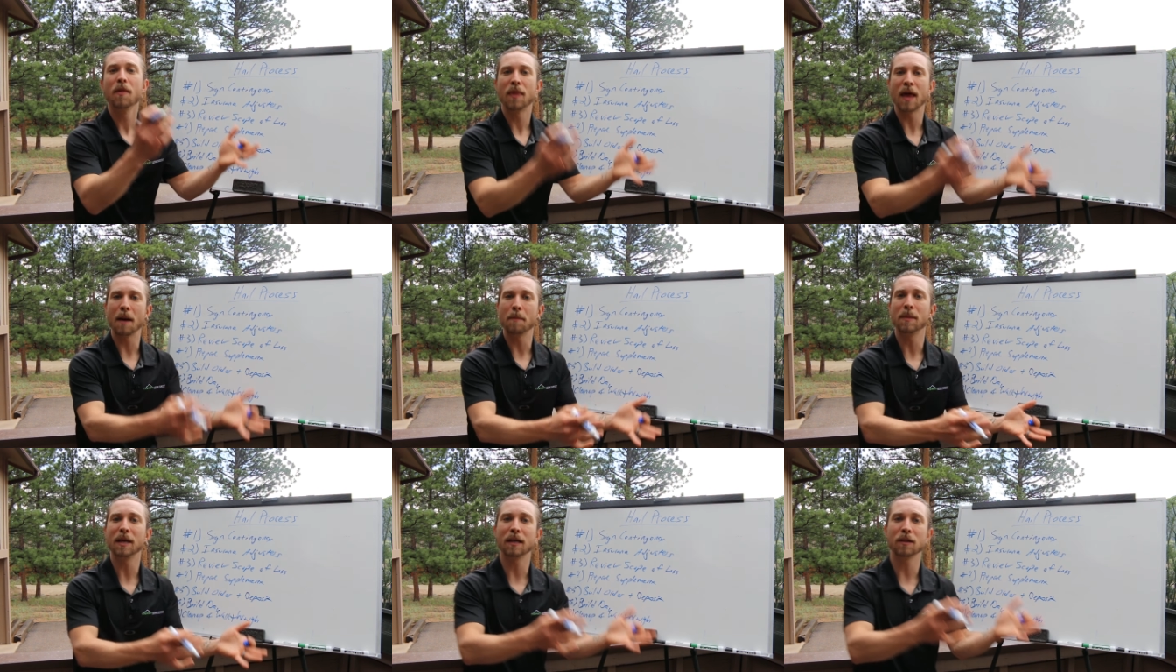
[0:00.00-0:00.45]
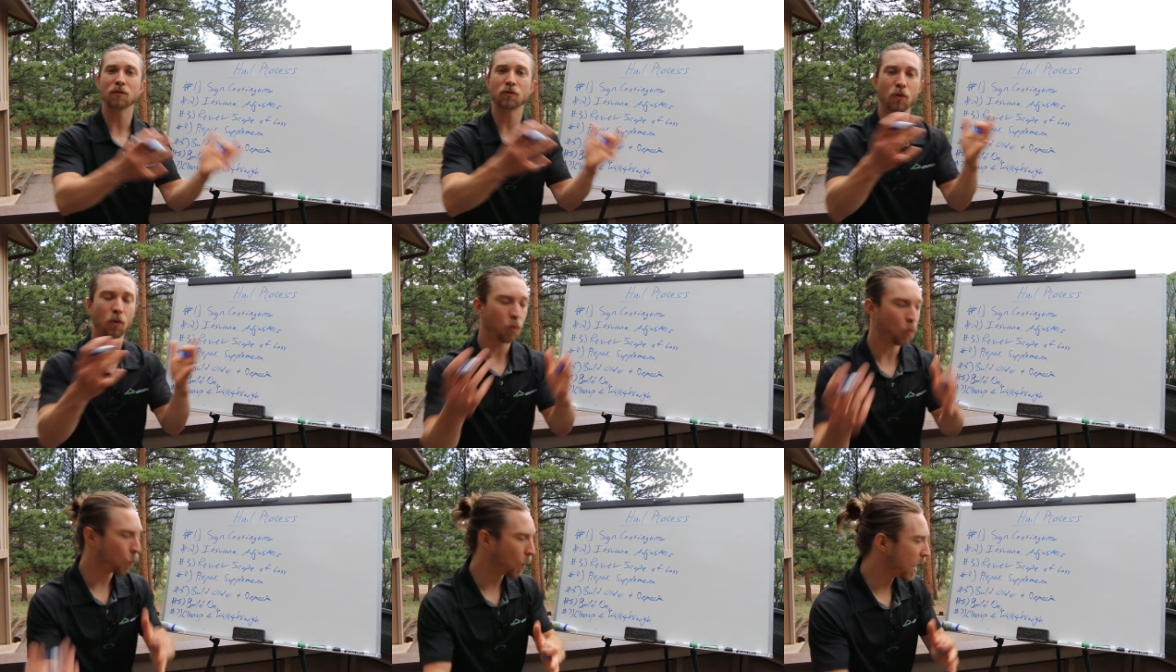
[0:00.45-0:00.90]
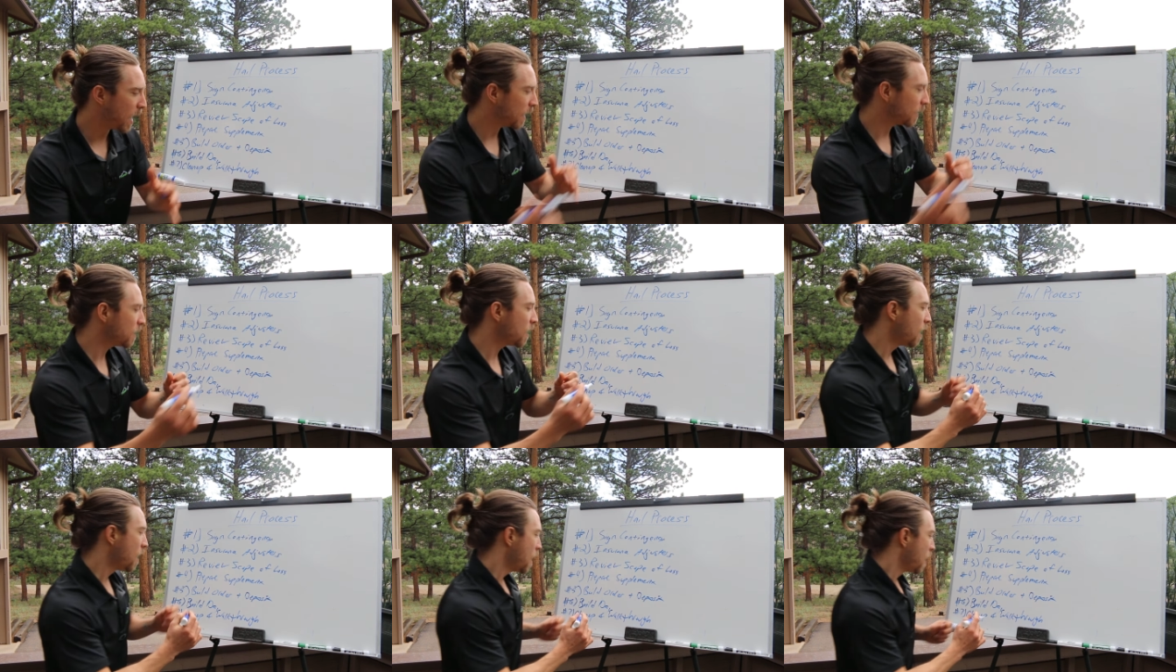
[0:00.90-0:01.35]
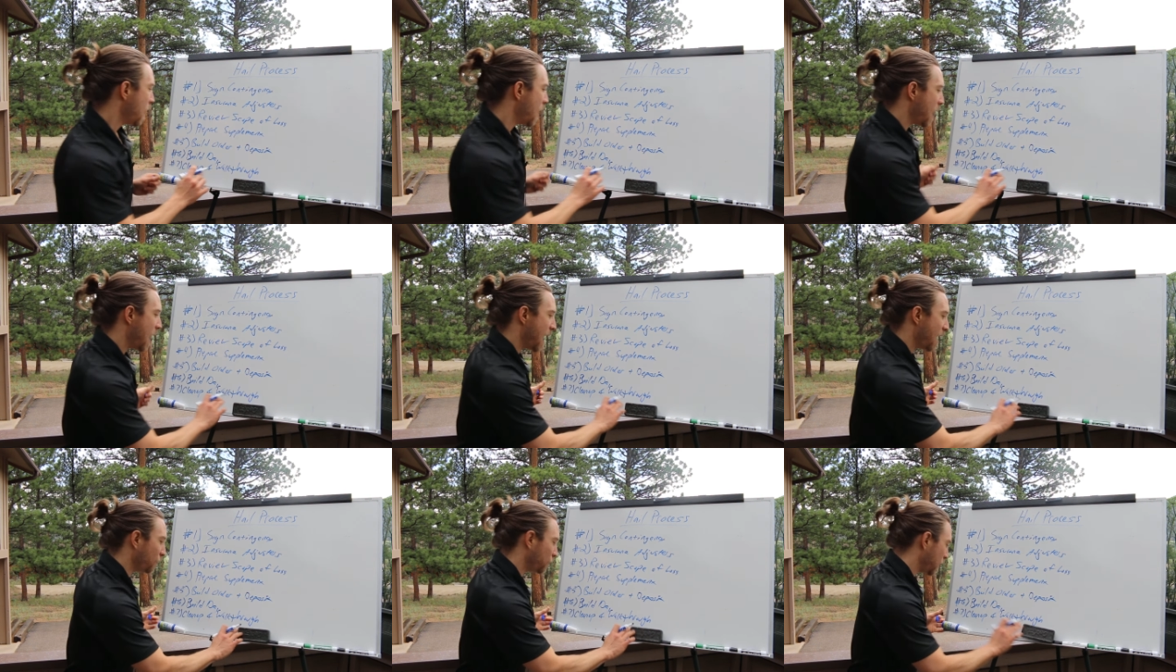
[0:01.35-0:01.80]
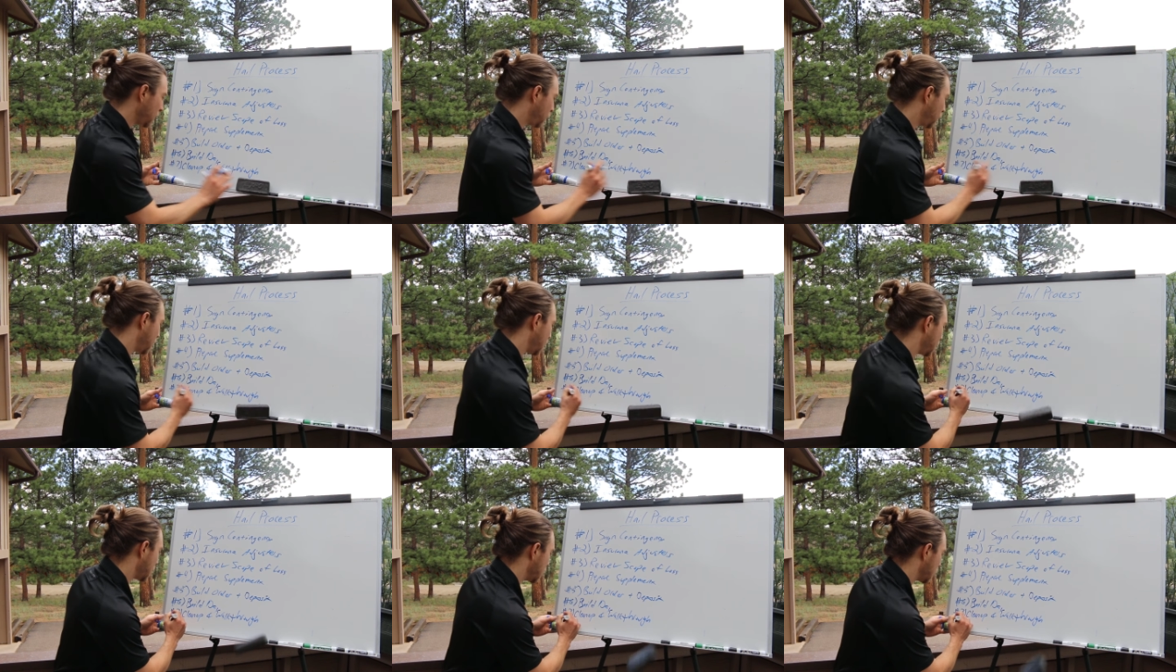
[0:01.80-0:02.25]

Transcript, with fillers: That means when everything